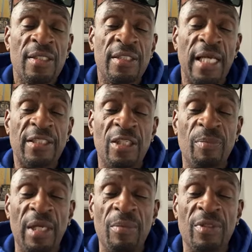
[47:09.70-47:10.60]
Jesse
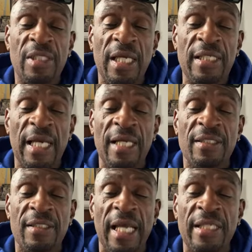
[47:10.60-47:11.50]
Beeman say,
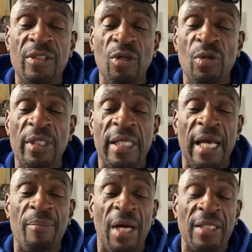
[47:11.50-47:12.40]
yes, they do it
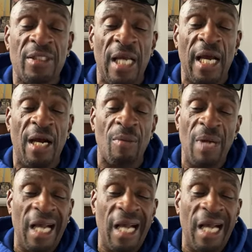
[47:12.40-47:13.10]
at my job.